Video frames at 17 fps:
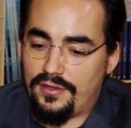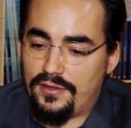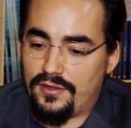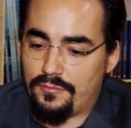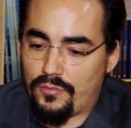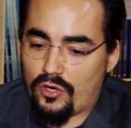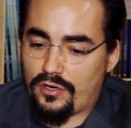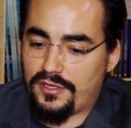
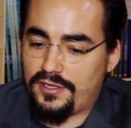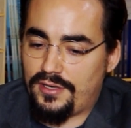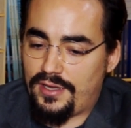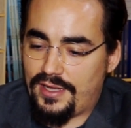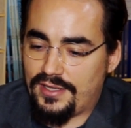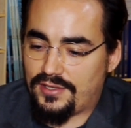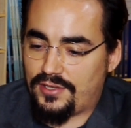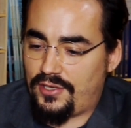The market
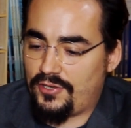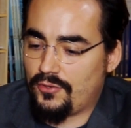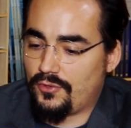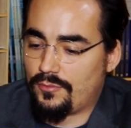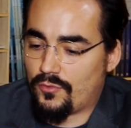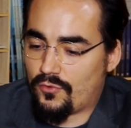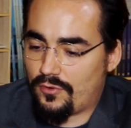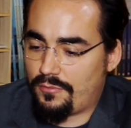has
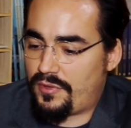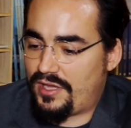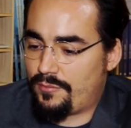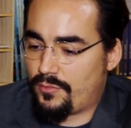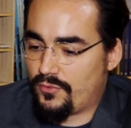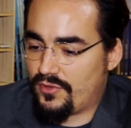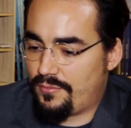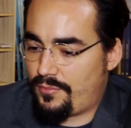killed more
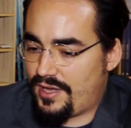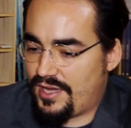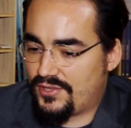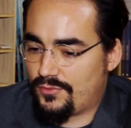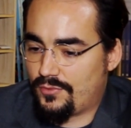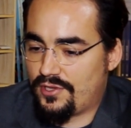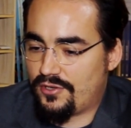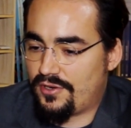people in the
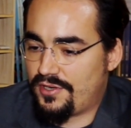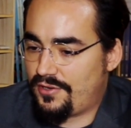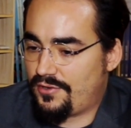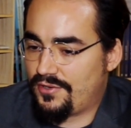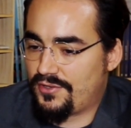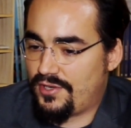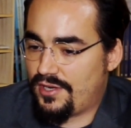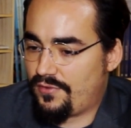past 100
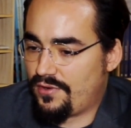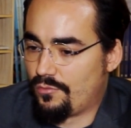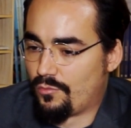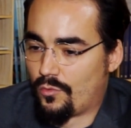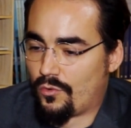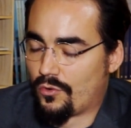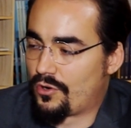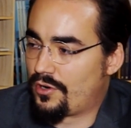years than every
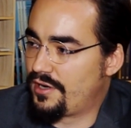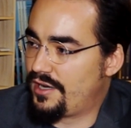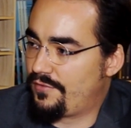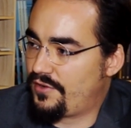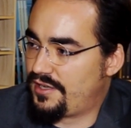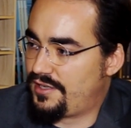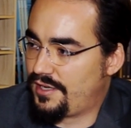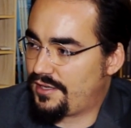war and
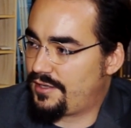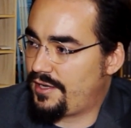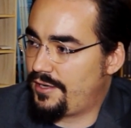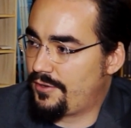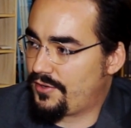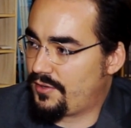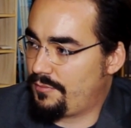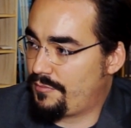every
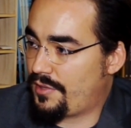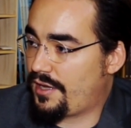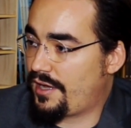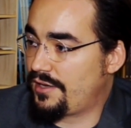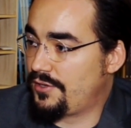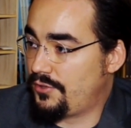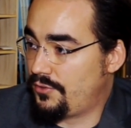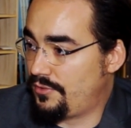dictator
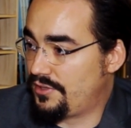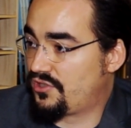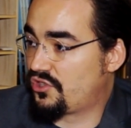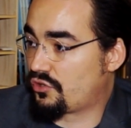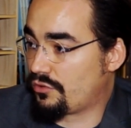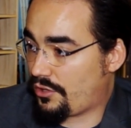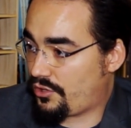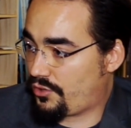combined due to its
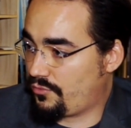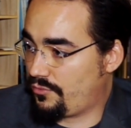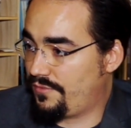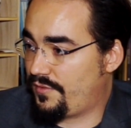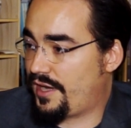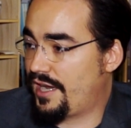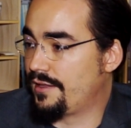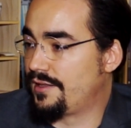
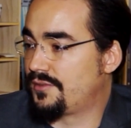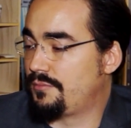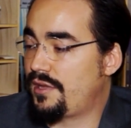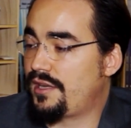structural violence,